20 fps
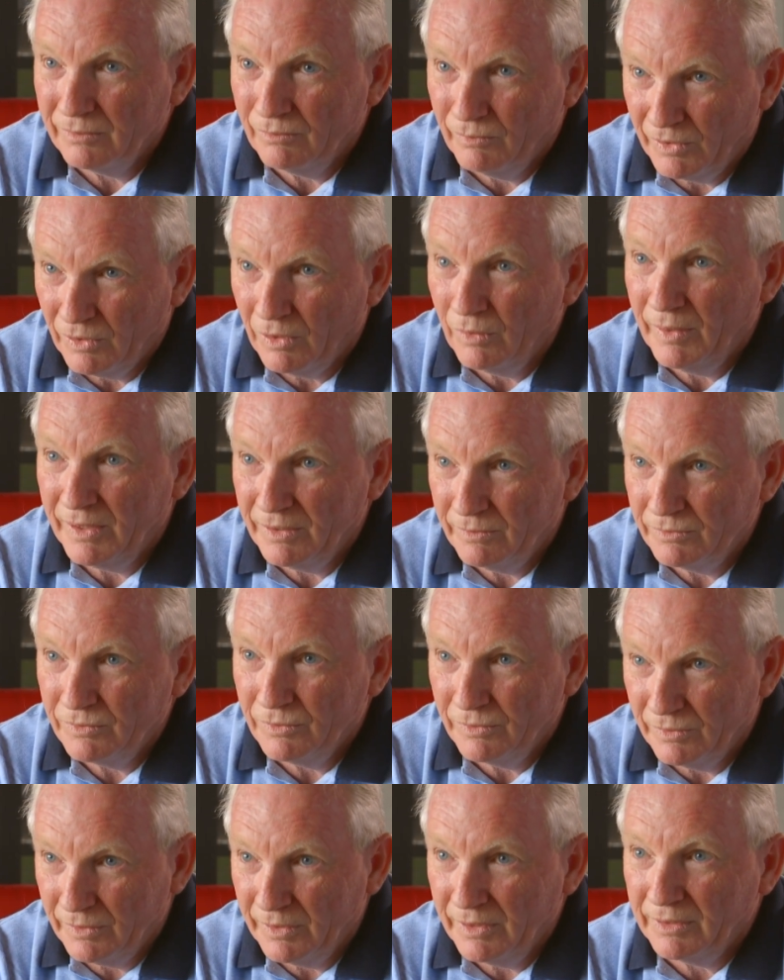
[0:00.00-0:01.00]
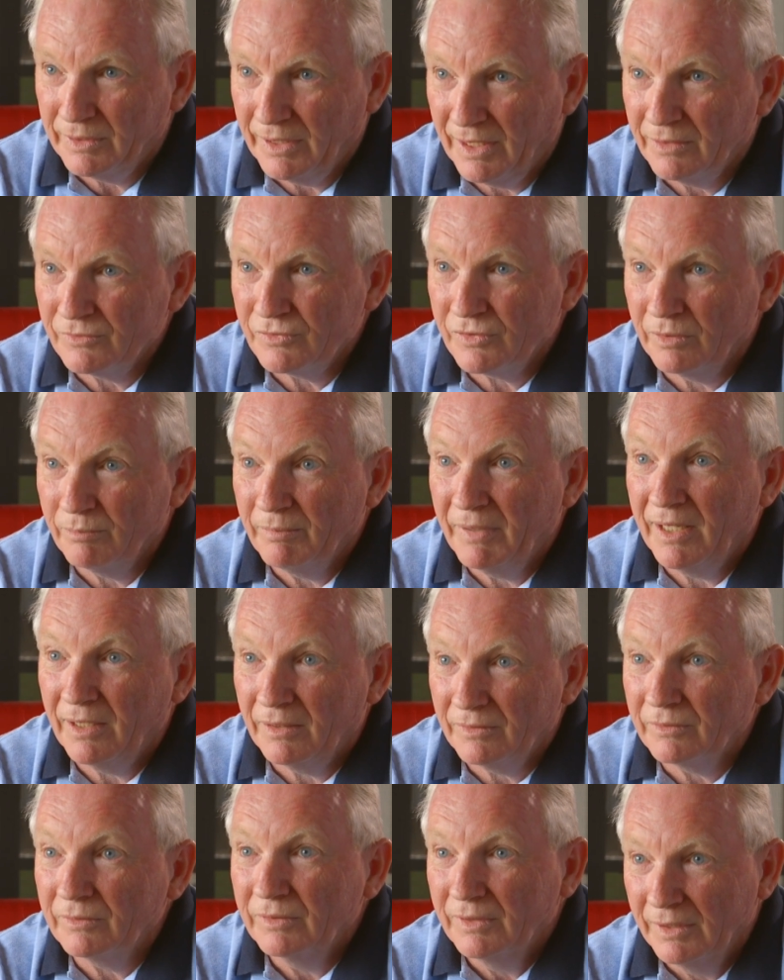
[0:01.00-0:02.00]
when I went to the council
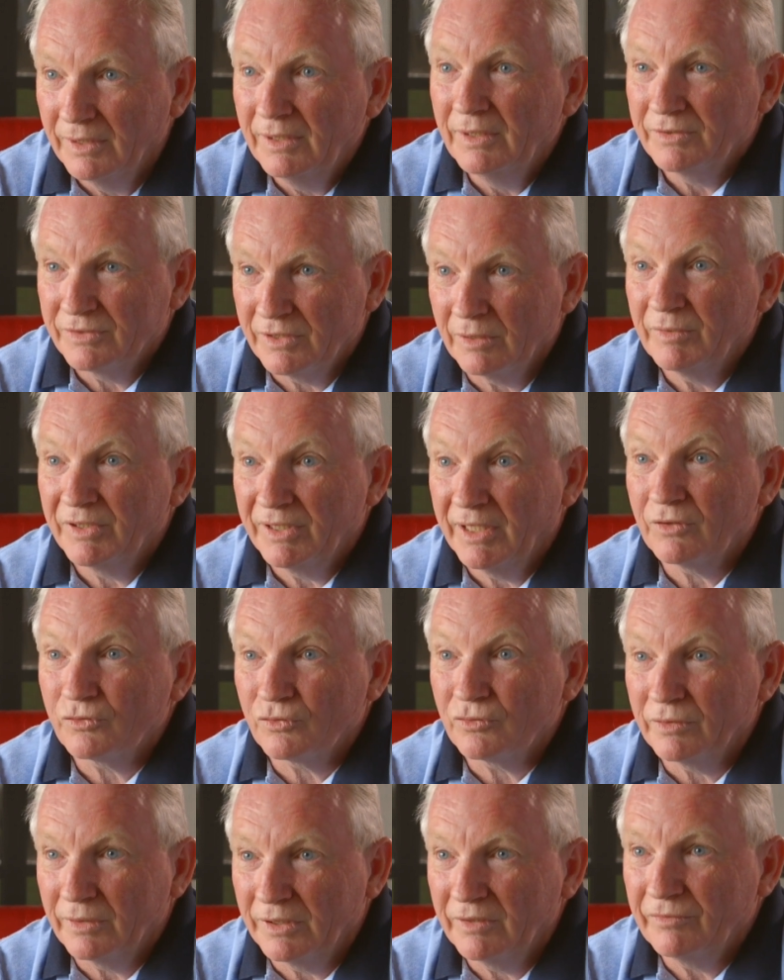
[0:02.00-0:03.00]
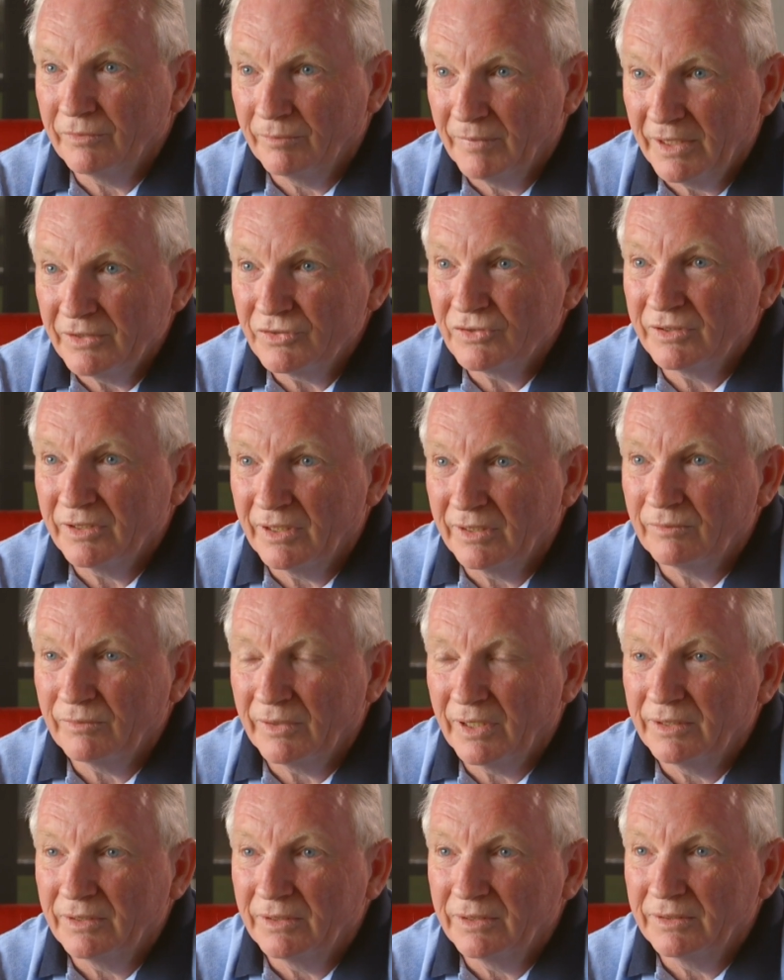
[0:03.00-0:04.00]
about some of the extra information that
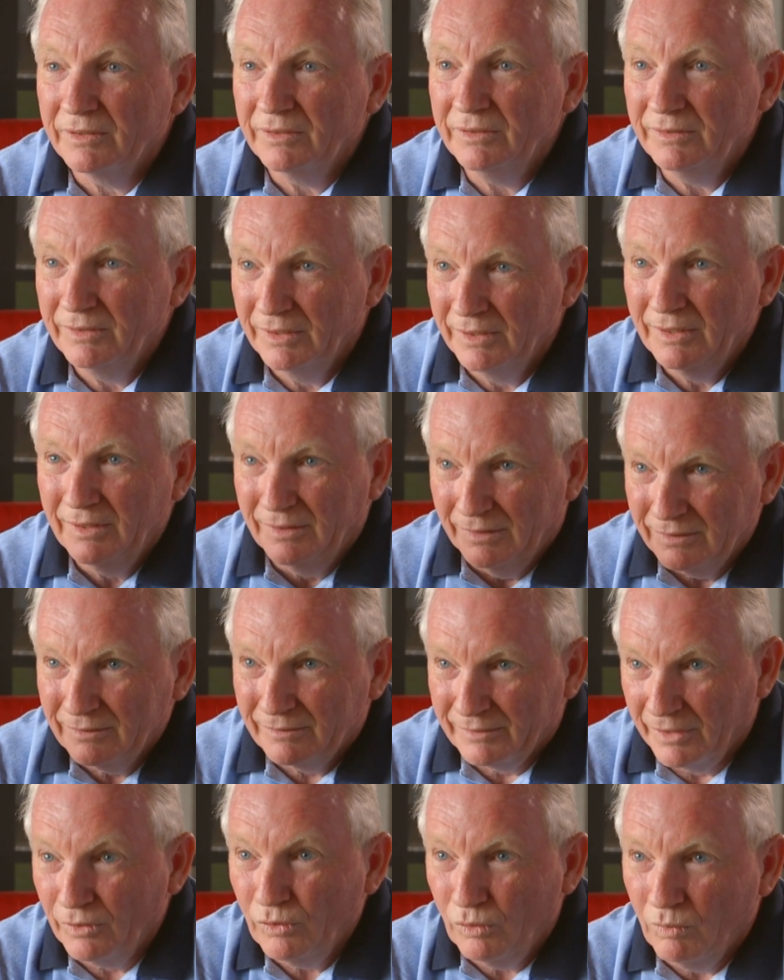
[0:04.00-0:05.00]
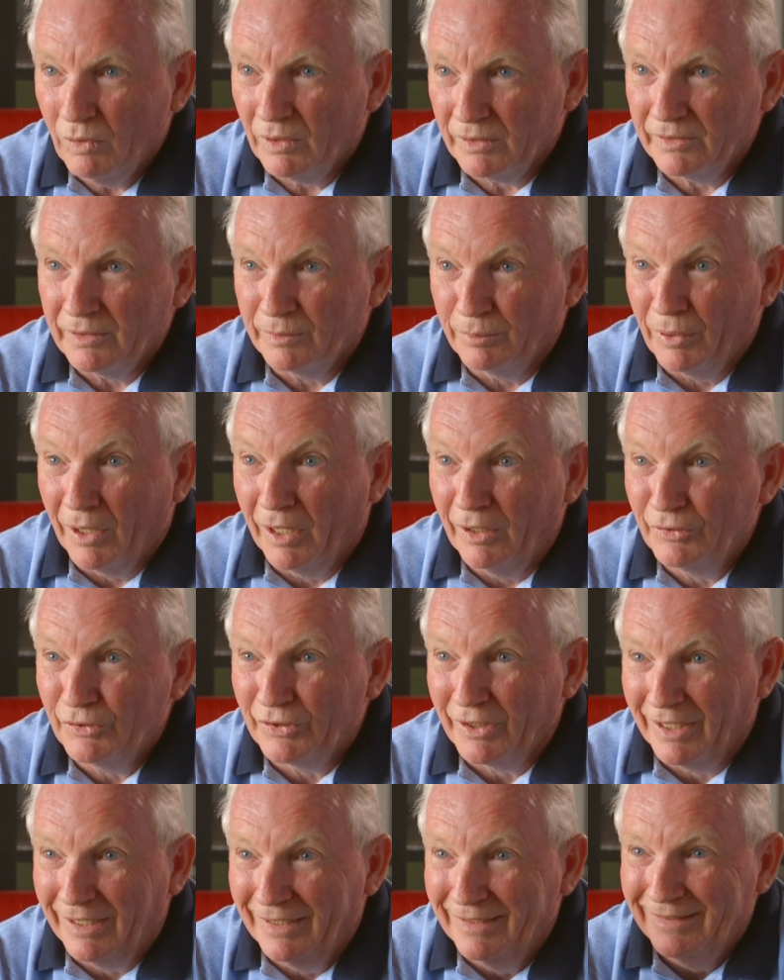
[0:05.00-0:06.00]
they needed, they all wanted a
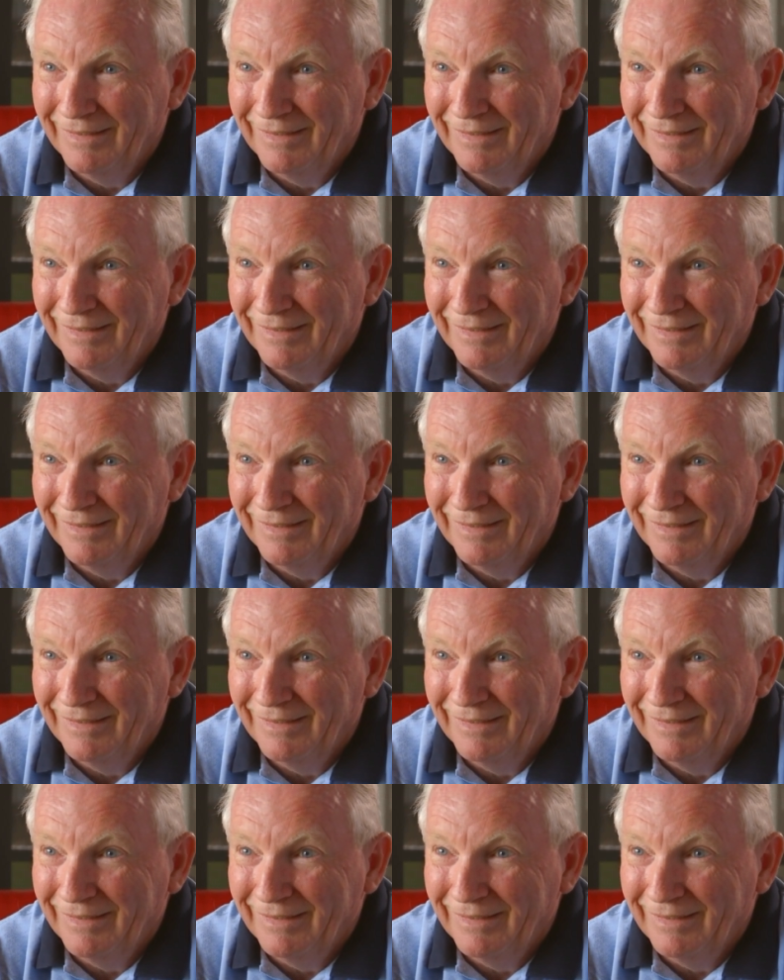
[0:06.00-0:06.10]
brochure.